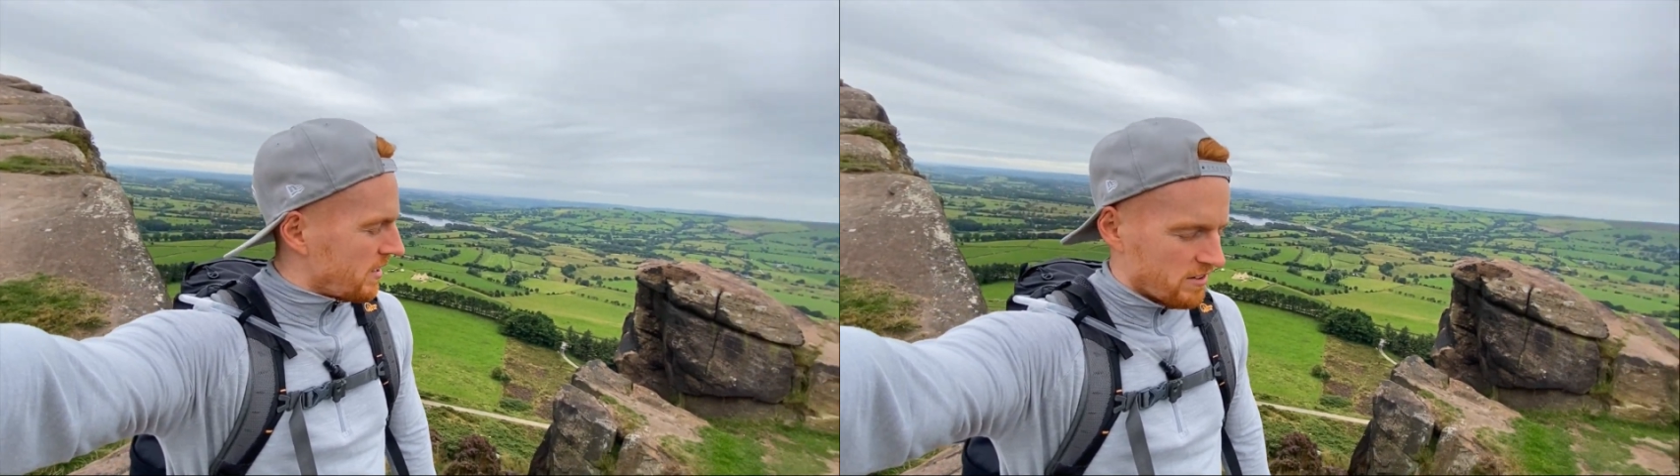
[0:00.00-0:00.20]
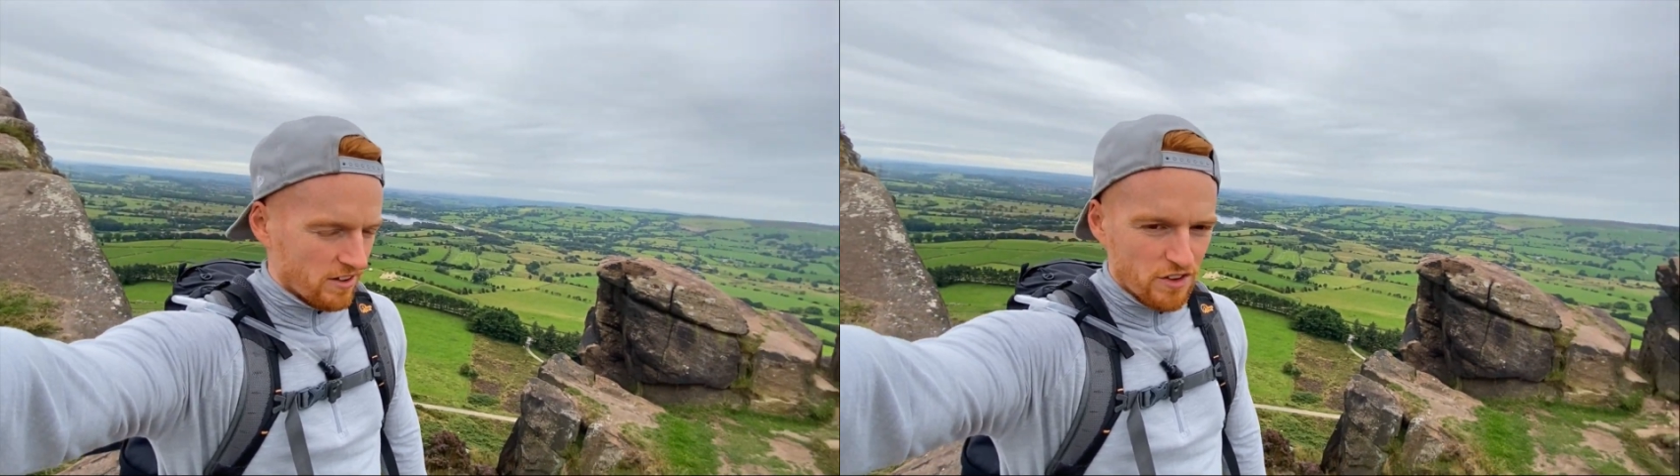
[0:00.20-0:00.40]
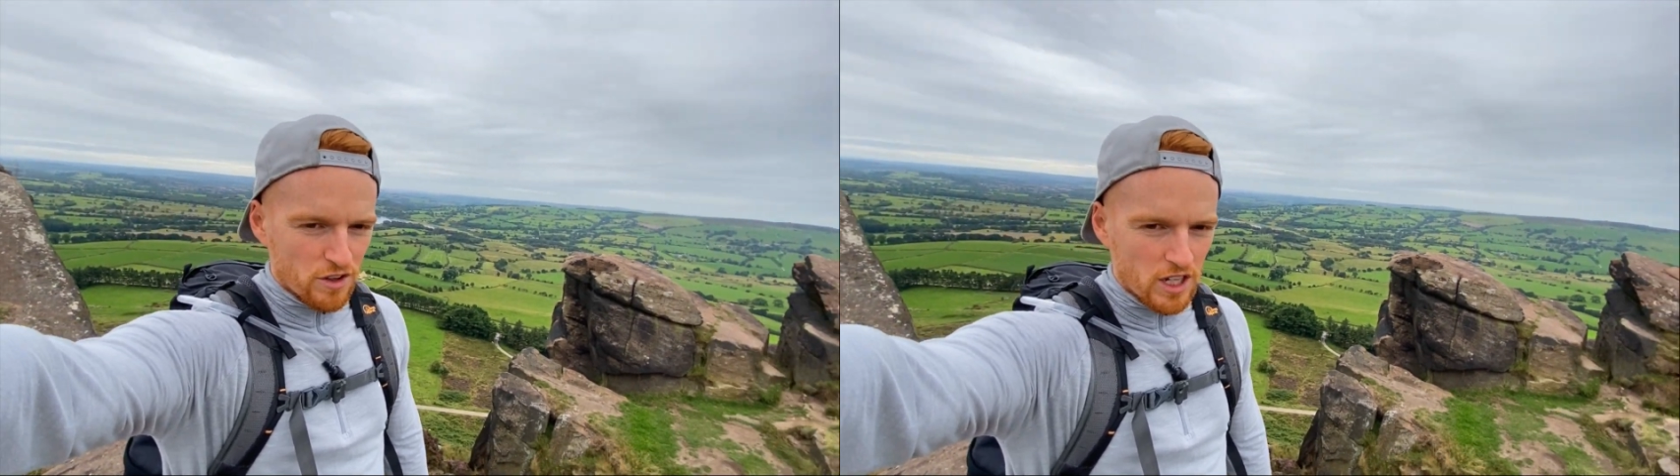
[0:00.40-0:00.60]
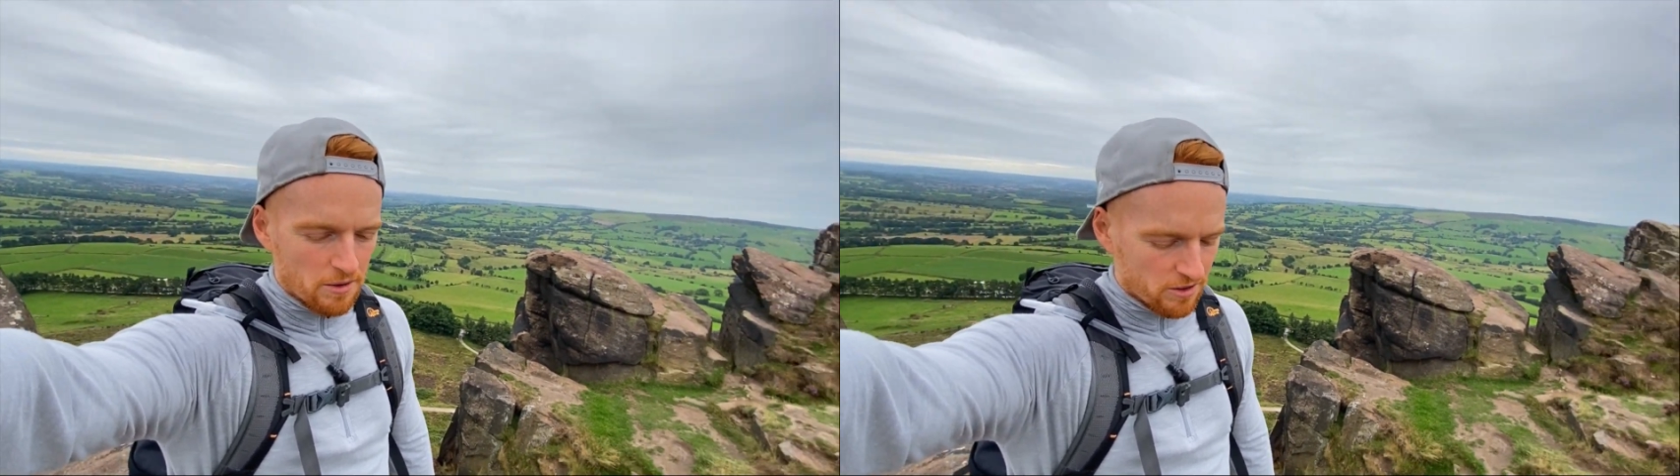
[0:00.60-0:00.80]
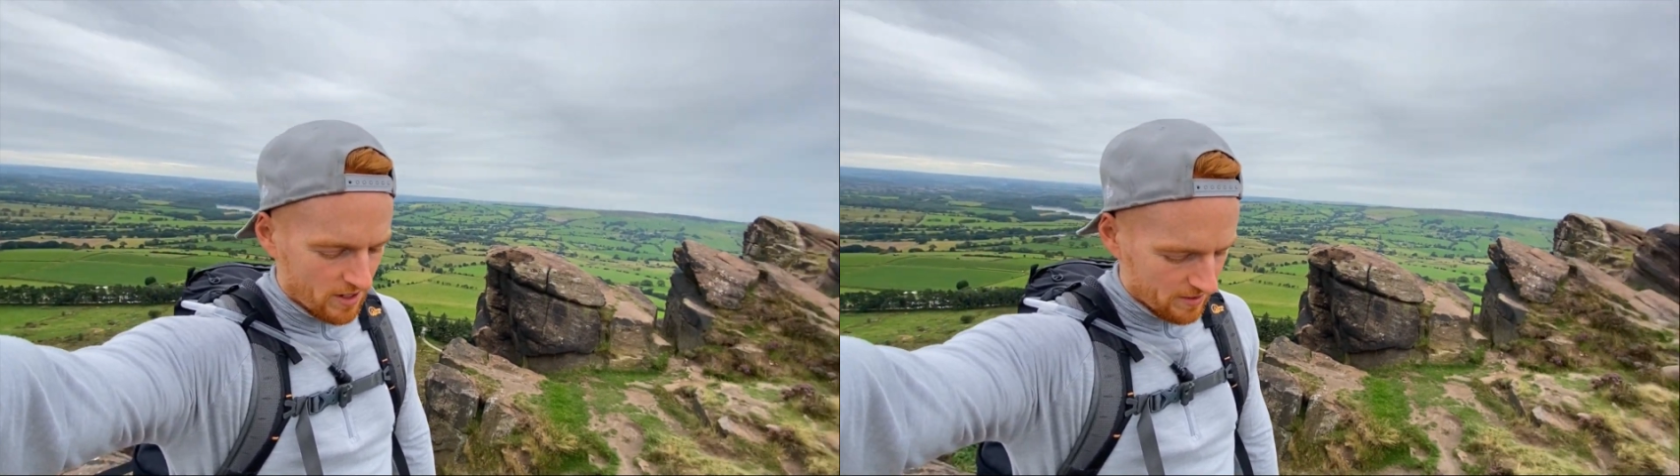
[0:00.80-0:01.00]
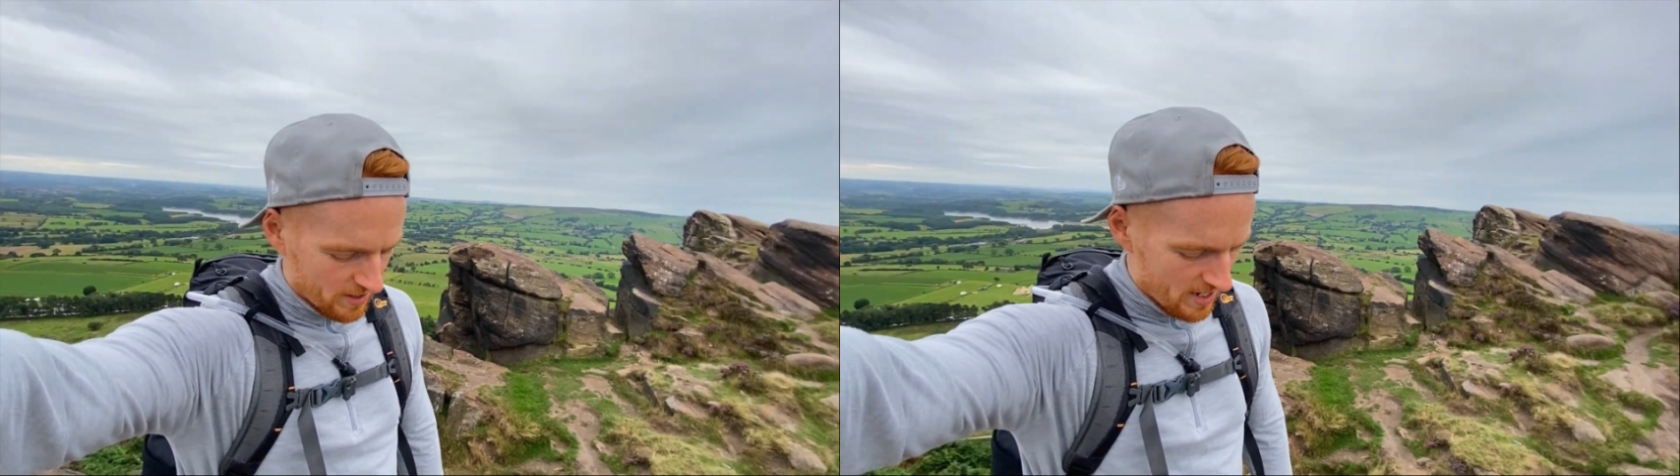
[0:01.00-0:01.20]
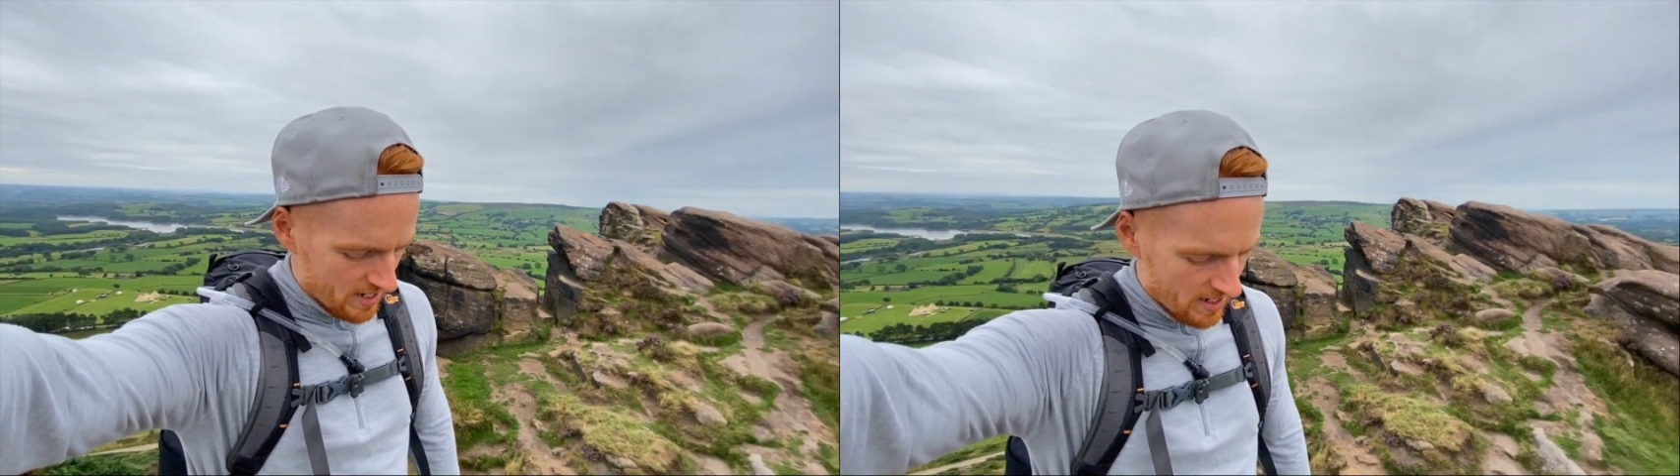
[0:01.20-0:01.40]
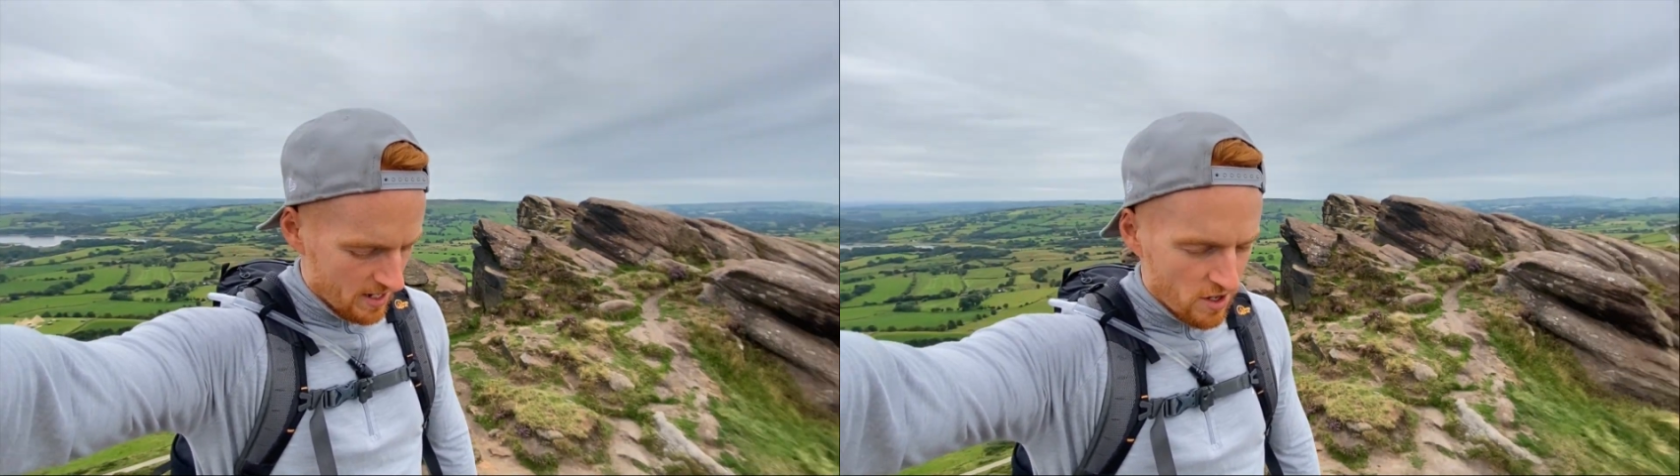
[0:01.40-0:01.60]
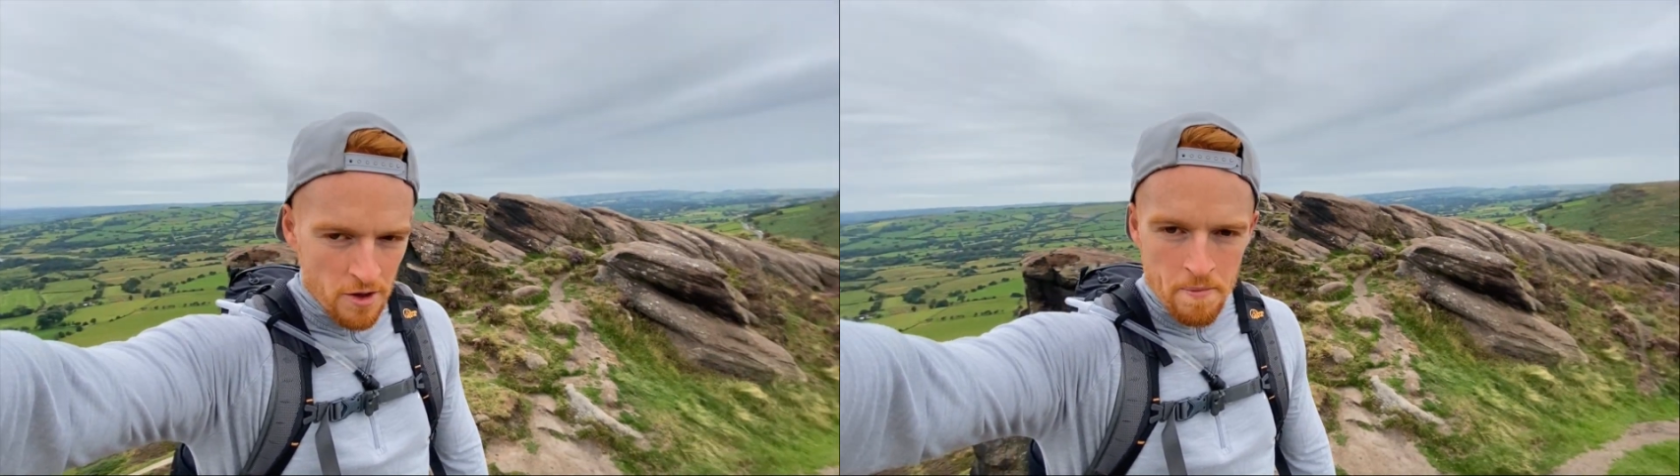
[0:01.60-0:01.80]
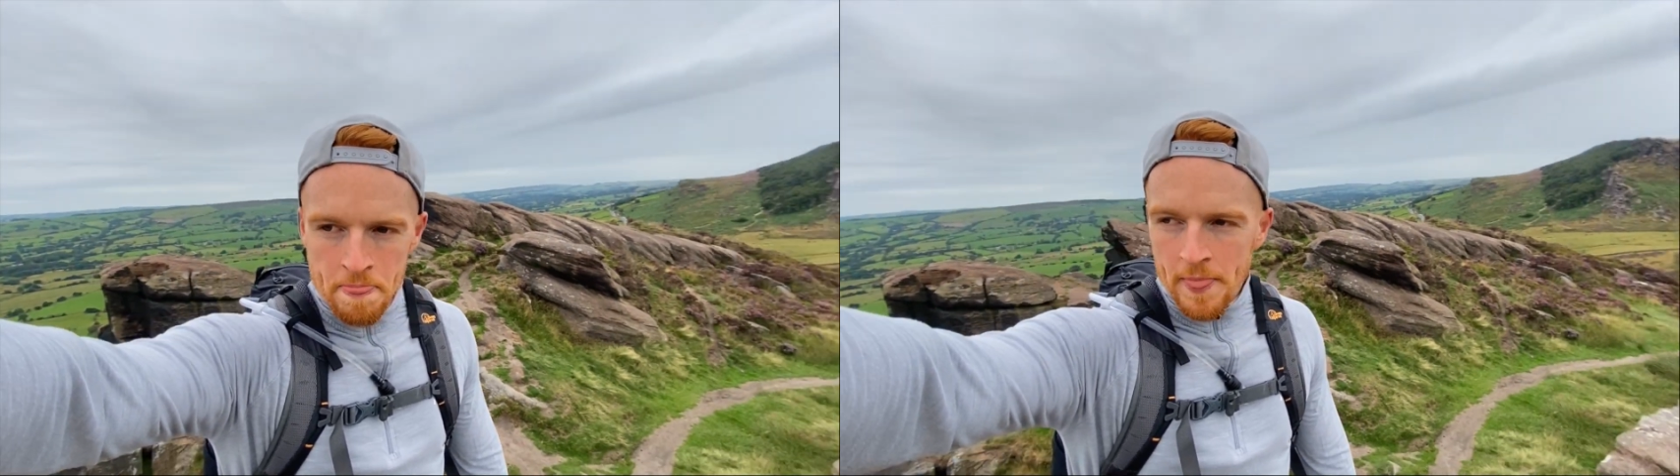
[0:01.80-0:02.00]
So a few climbers around.
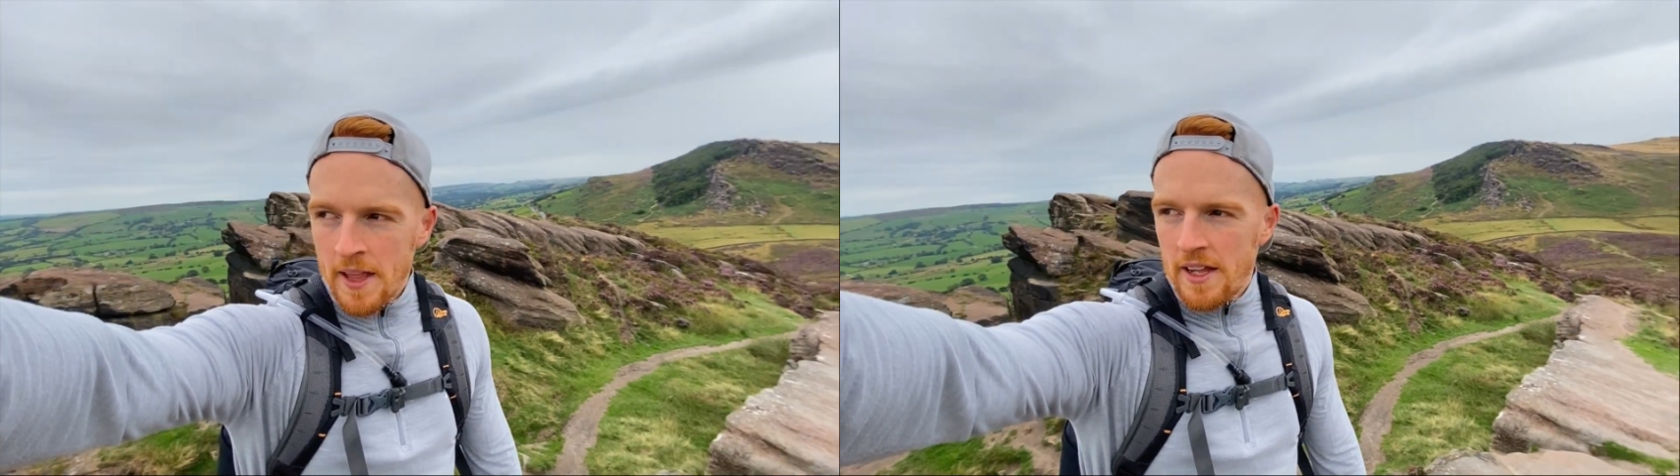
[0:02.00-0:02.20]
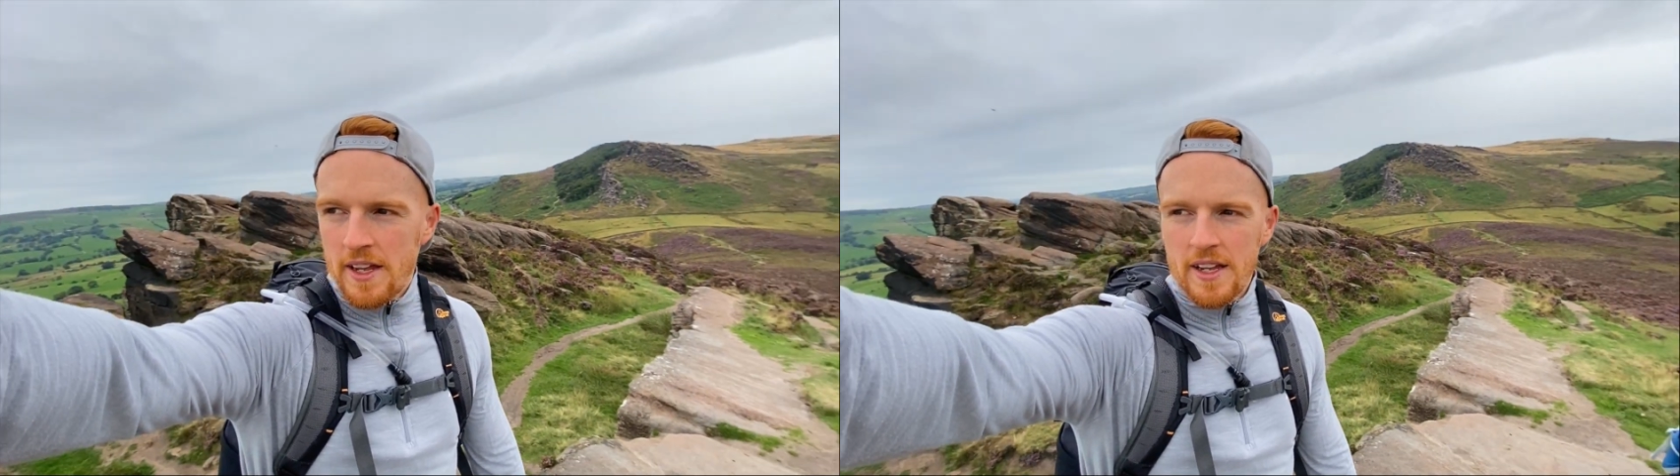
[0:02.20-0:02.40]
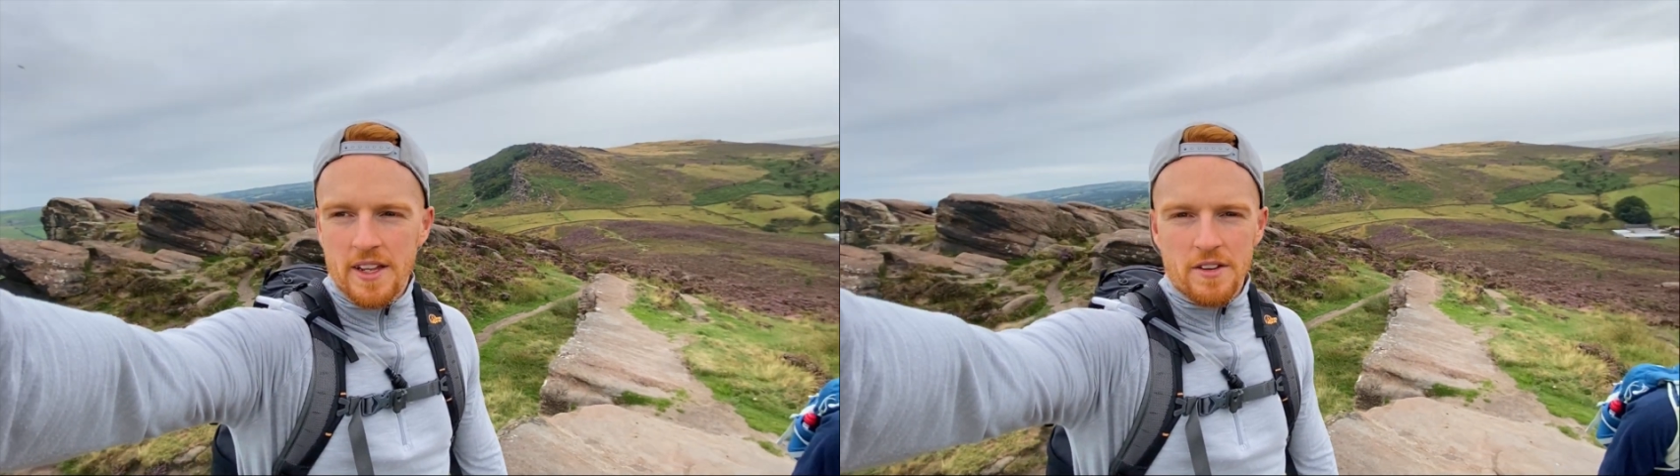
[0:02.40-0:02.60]
And